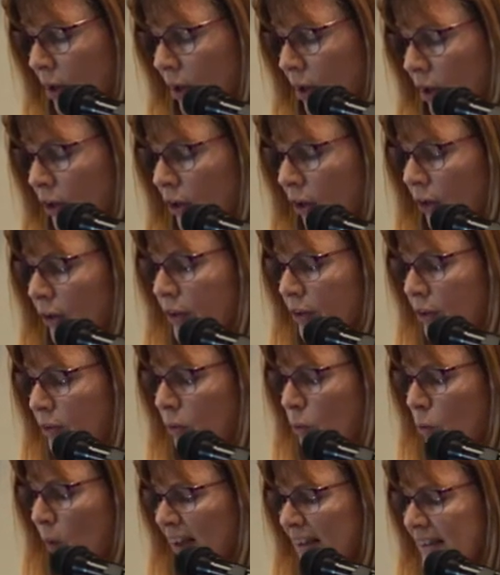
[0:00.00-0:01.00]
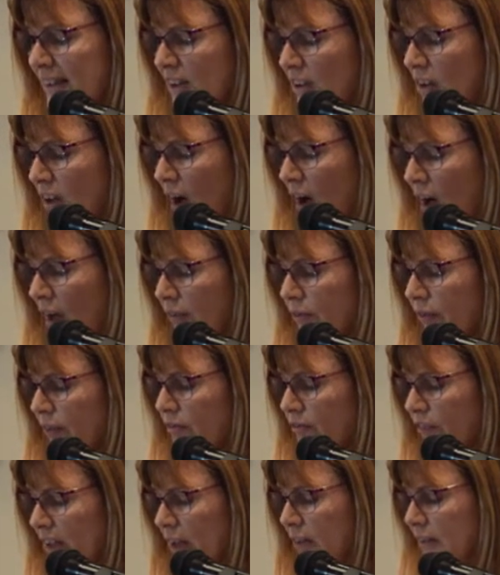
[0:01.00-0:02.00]
You know, once God
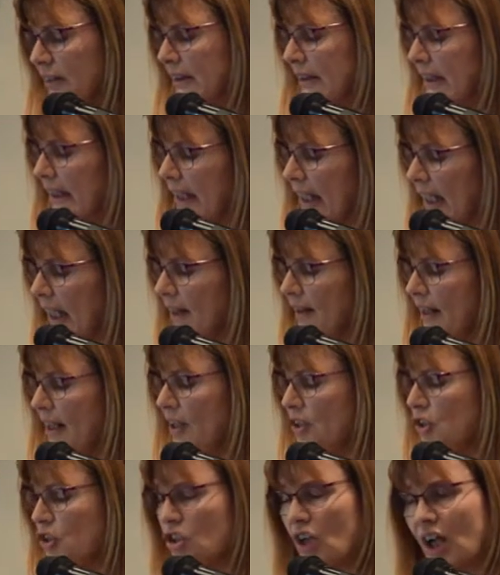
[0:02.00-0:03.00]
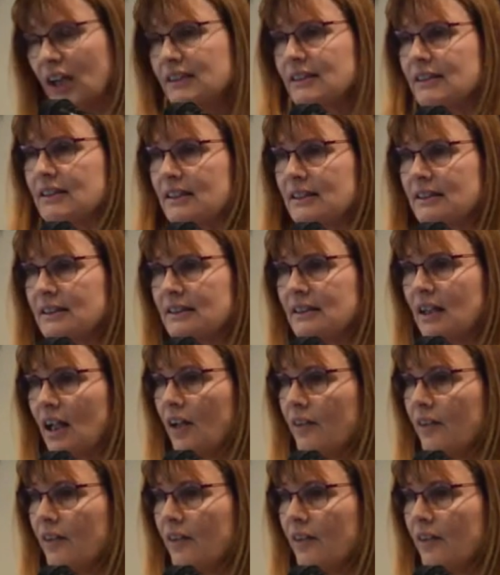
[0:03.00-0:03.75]
revealed to the king the injustice